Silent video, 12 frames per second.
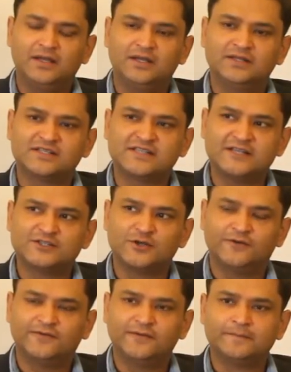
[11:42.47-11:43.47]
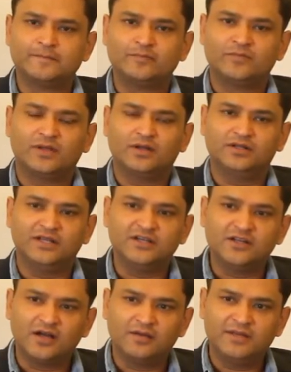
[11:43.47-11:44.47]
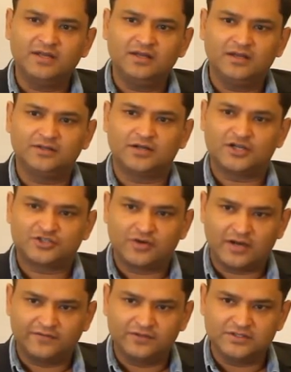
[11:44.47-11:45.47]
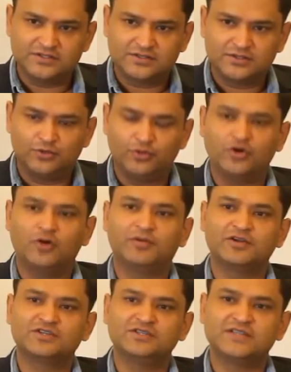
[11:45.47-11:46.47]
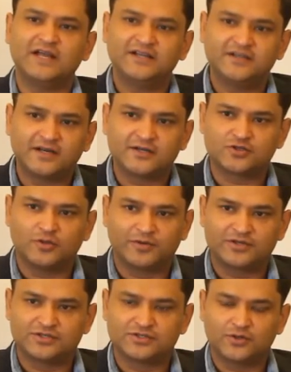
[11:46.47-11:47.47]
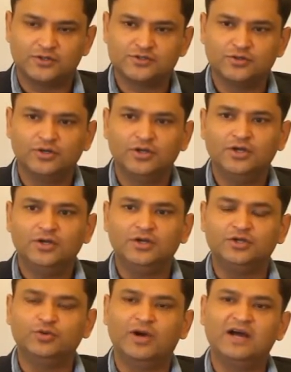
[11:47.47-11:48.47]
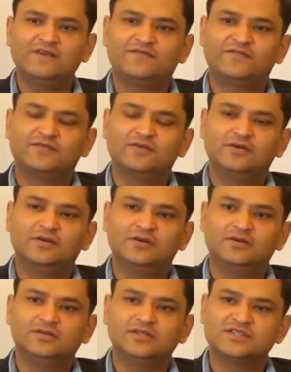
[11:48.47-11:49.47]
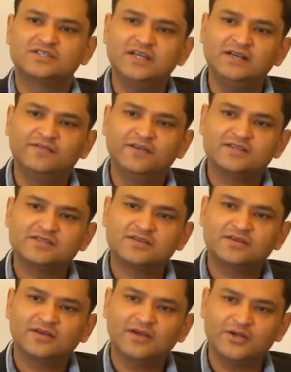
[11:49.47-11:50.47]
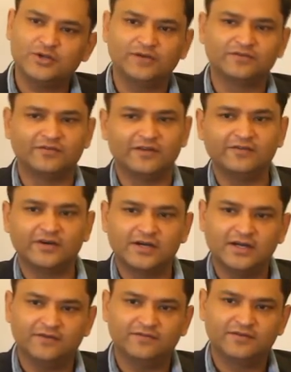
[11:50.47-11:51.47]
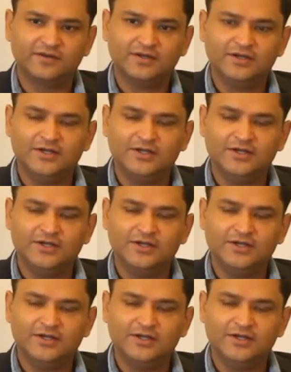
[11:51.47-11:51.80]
in the sense of the Indian Army and the Rashtriya Rifles doing operations, anti-terrorist operations, and also you have the steel fist and you have the velvet glove.